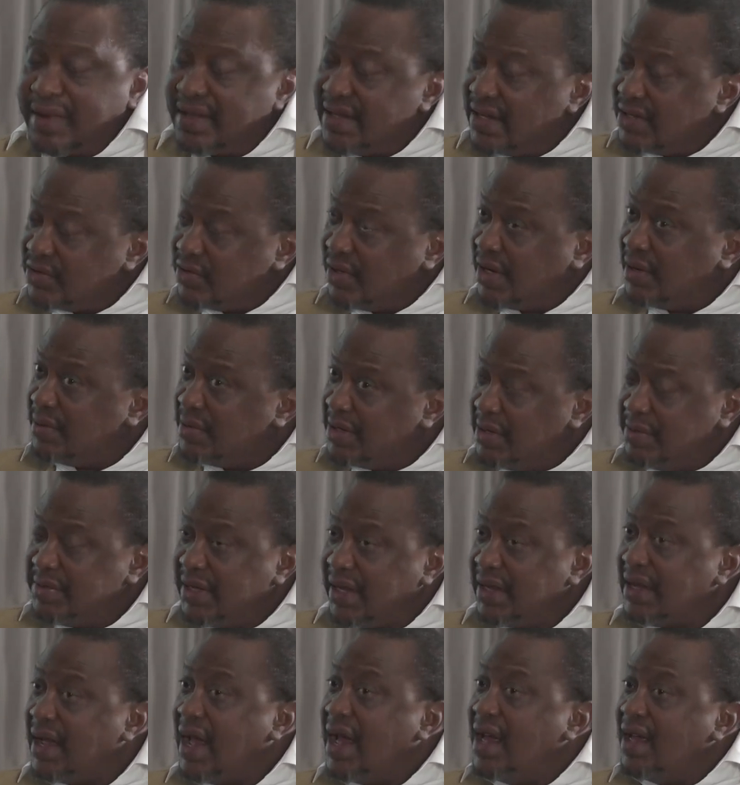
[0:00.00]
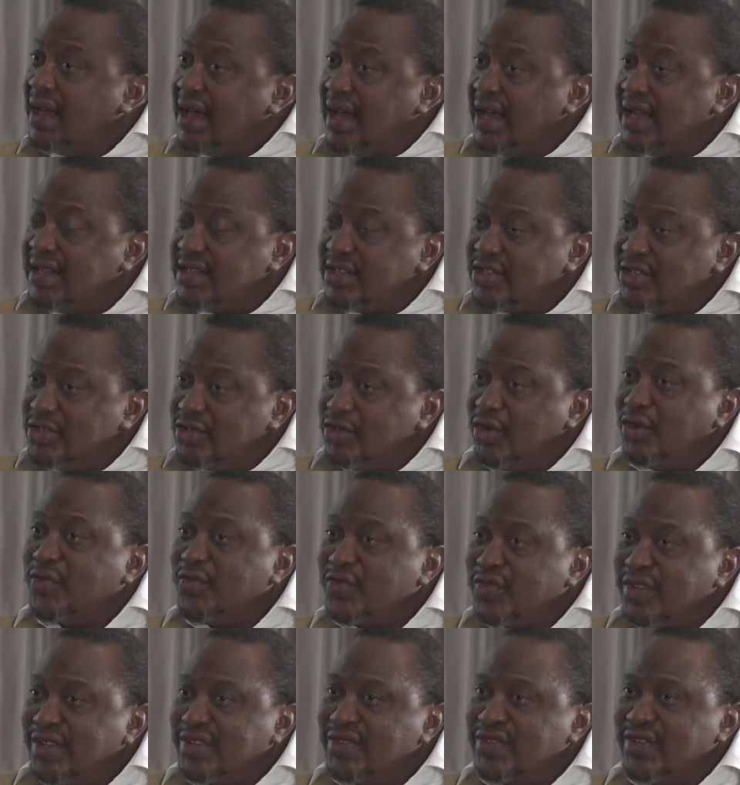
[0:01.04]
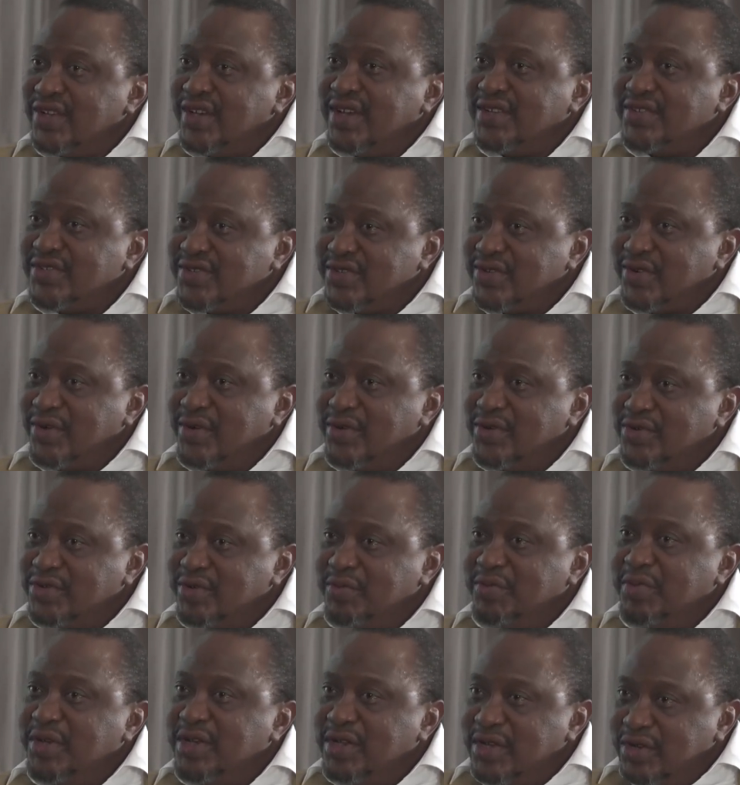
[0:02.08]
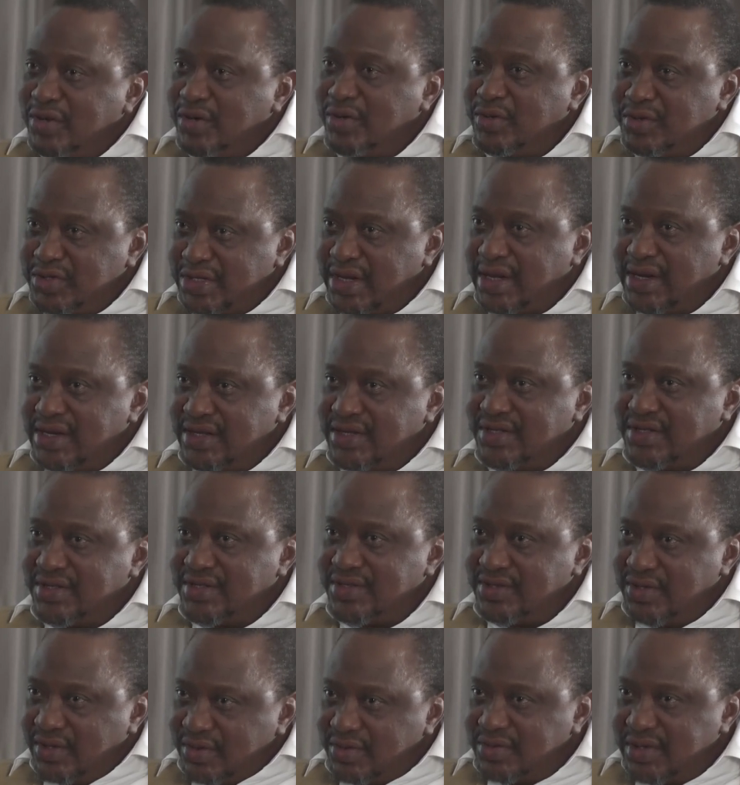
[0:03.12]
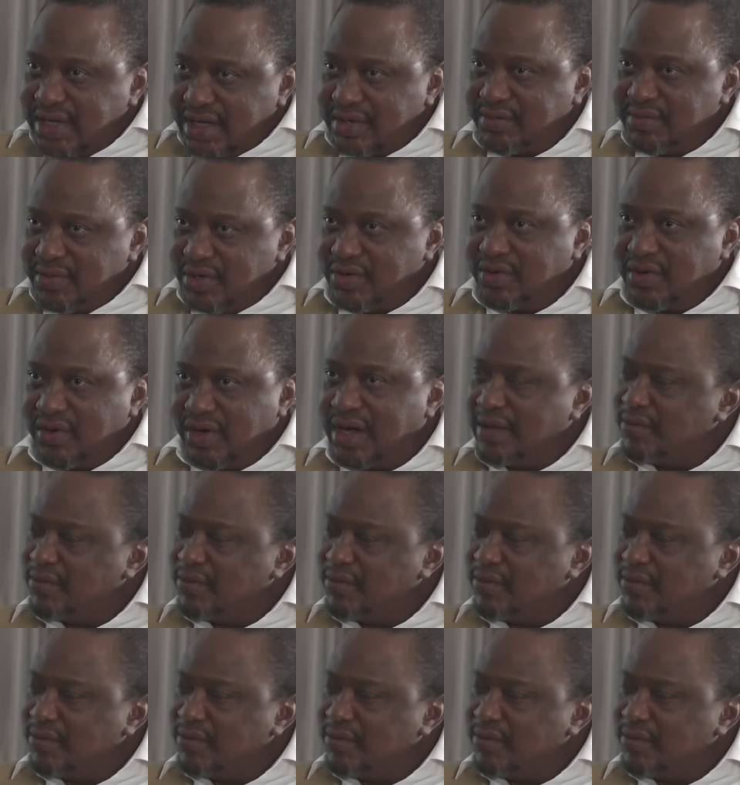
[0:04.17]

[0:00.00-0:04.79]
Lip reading: And that's what I keep saying. It's not that there's going to be no challenges. Don't get me wrong.